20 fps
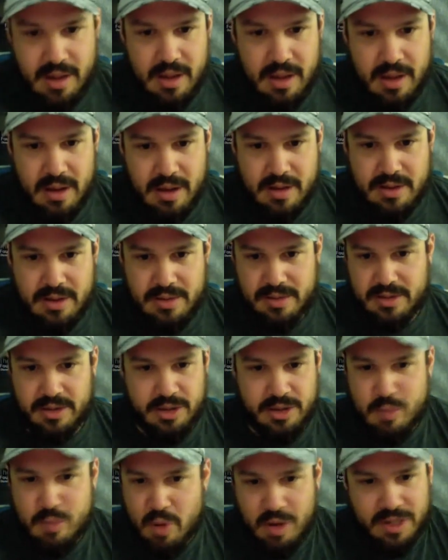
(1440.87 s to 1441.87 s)
because
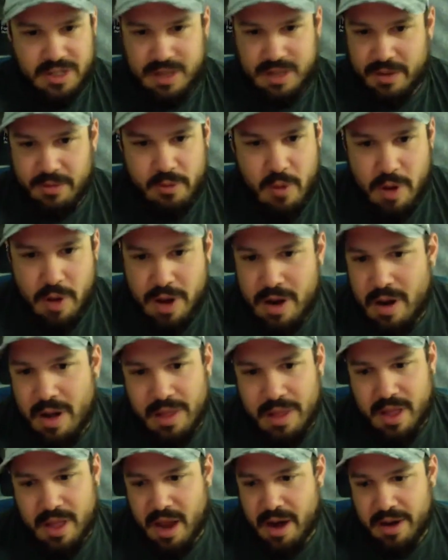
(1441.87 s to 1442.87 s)
there's more stuff going on
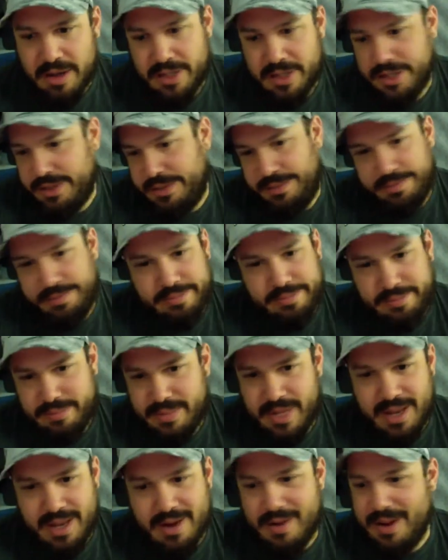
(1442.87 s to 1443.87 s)
there. You just,
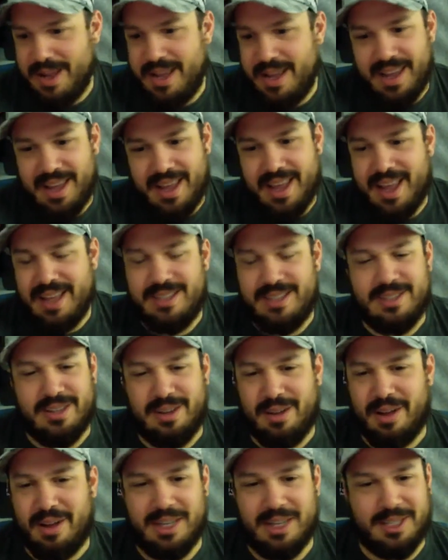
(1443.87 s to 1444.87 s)
it's a
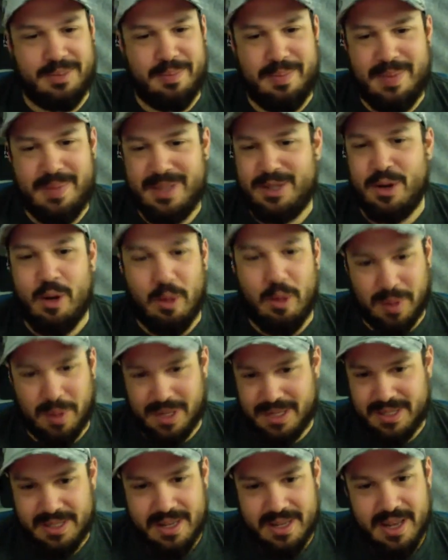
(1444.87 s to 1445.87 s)
loss. It's
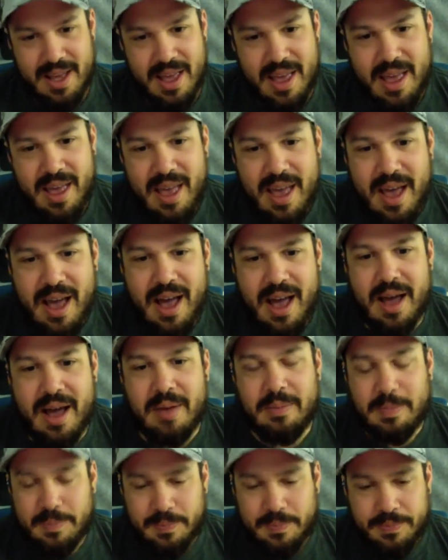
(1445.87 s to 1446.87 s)
hopeless. And